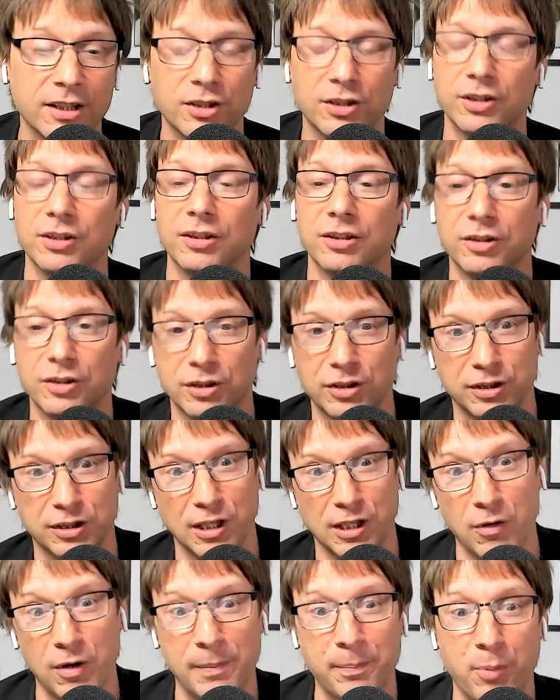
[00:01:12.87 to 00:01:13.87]
is
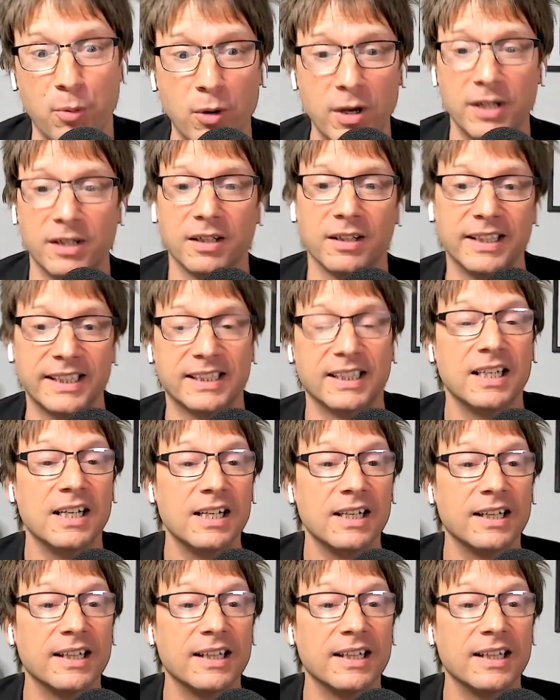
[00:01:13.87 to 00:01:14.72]
so important. At least